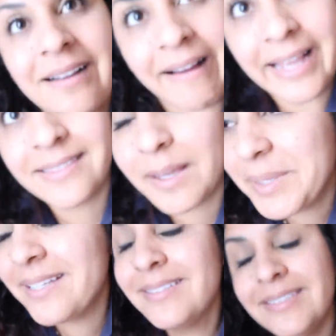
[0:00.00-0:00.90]
right, let
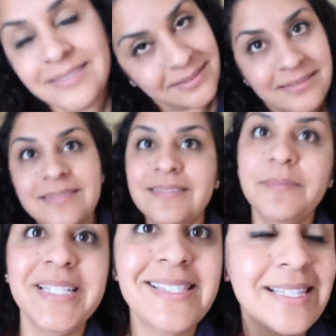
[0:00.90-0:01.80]
me,
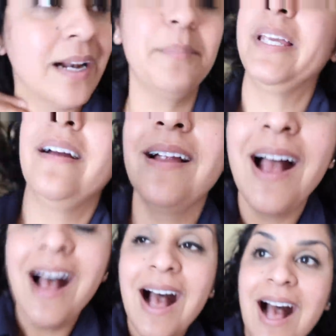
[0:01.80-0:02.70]
let me sit up here.
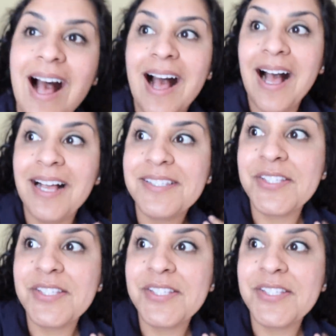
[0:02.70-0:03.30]
Uh,